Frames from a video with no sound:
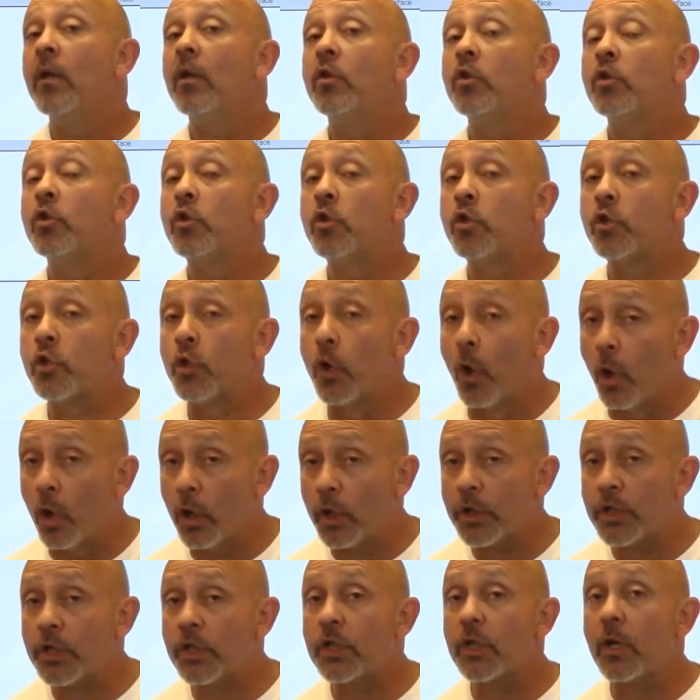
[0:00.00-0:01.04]

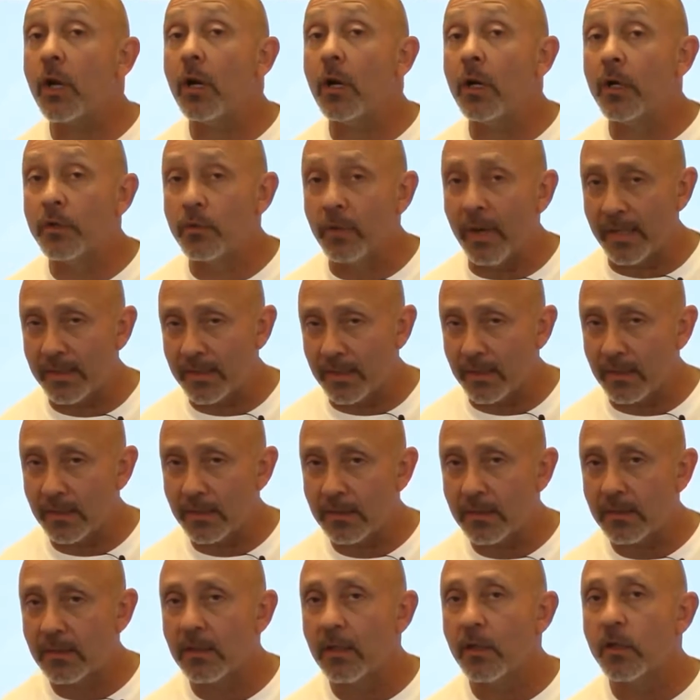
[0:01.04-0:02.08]
source
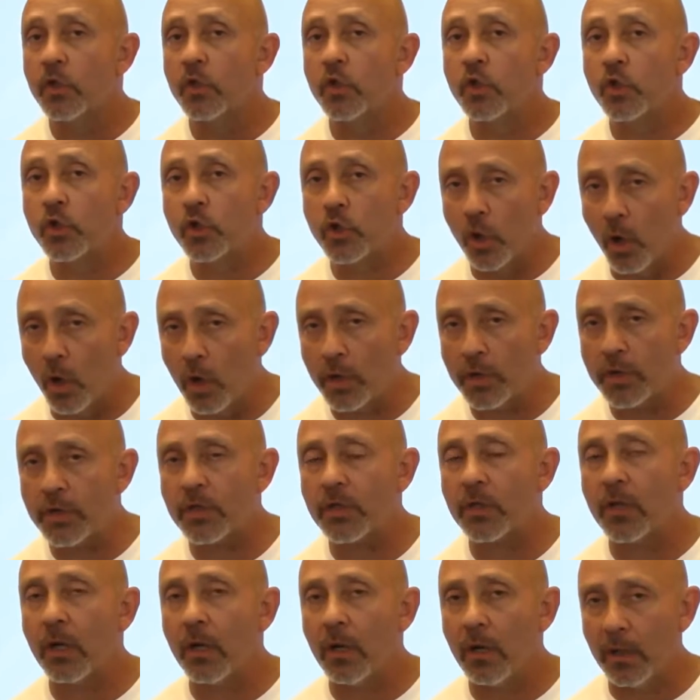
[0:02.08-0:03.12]
addresses.
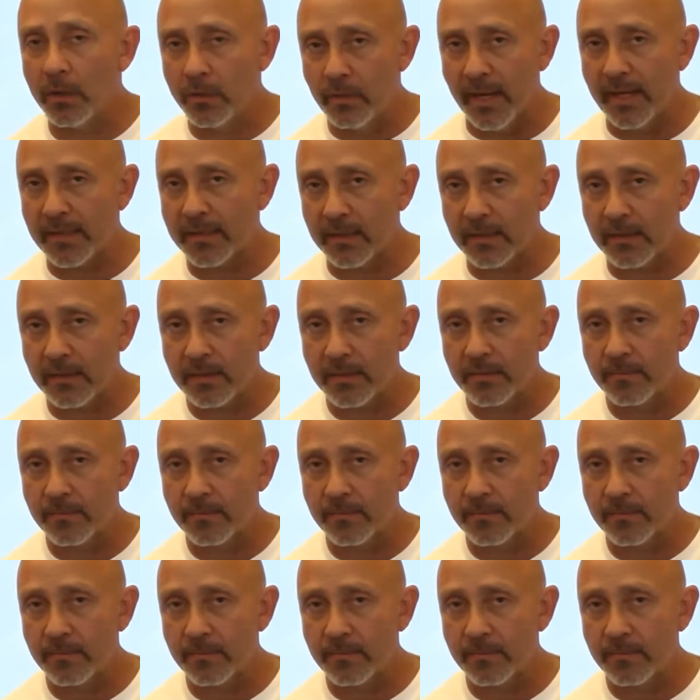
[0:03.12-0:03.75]
Source addresses.